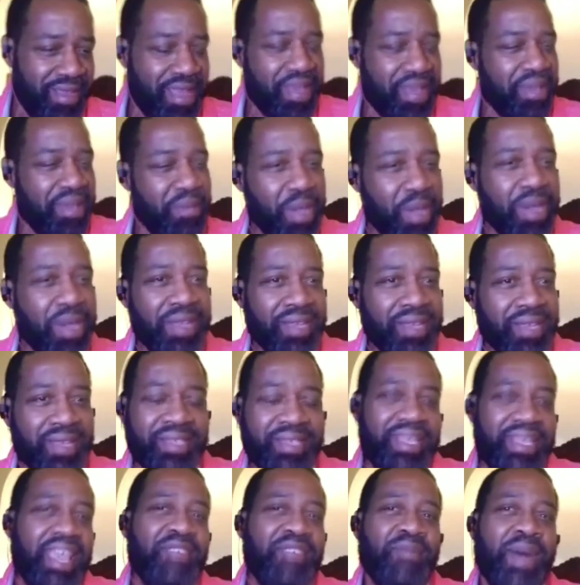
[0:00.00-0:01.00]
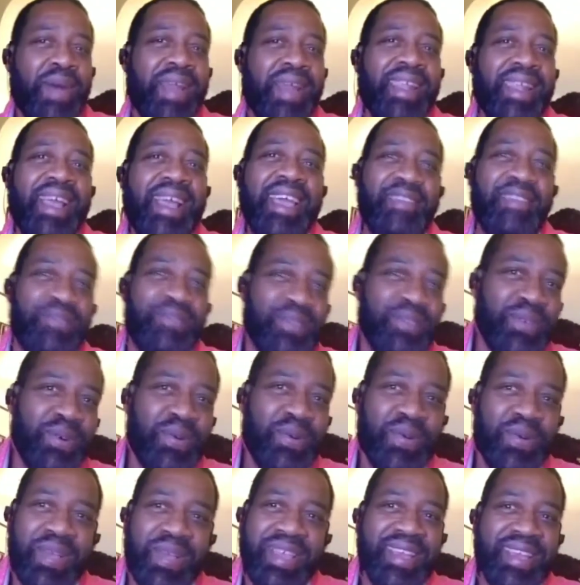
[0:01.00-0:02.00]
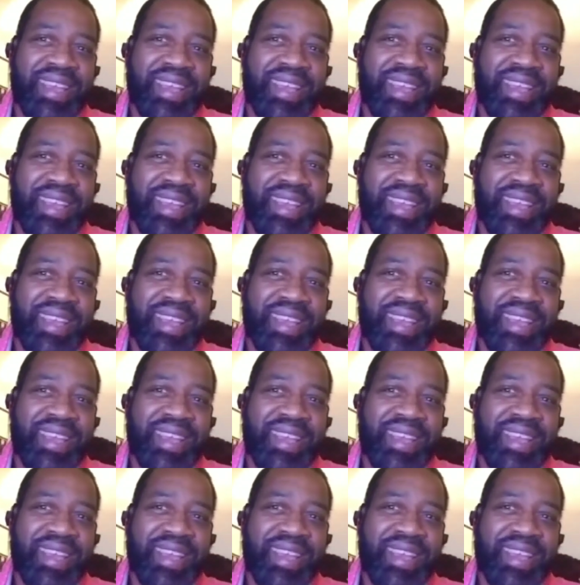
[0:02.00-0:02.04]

because it saved my life. So